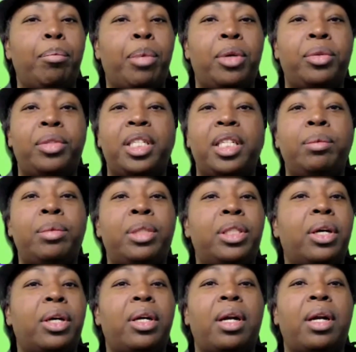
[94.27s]
Both teams
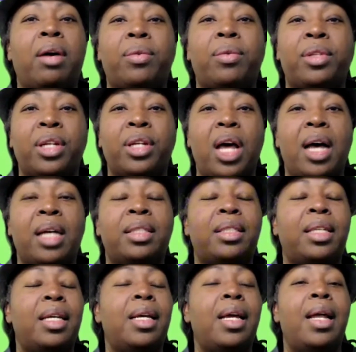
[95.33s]
started off with a
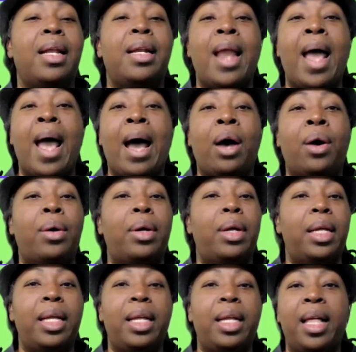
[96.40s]
loss. Now
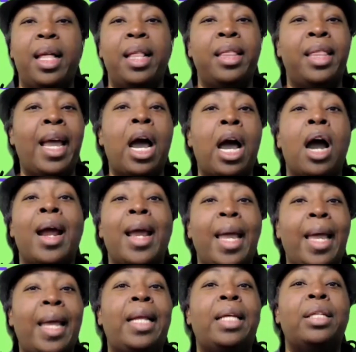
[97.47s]
they are
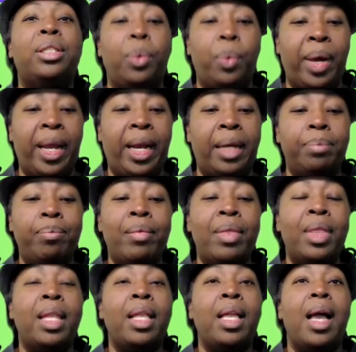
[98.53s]
in it to win it.
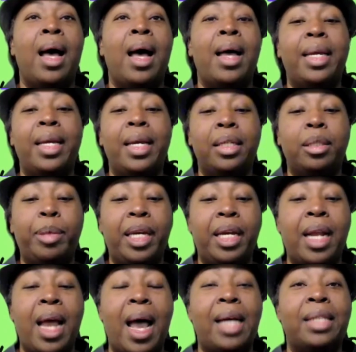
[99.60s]

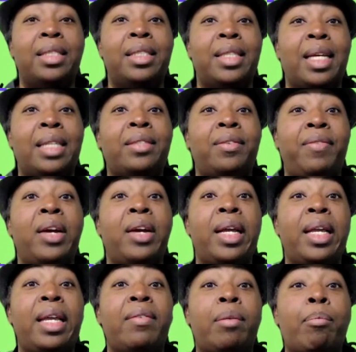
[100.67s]
ESPN has this as a
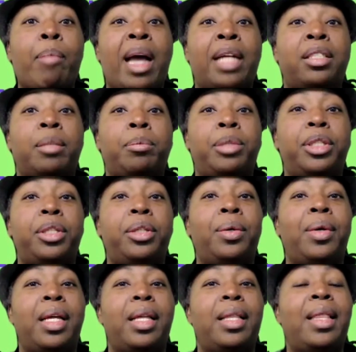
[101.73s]
very even matchup too.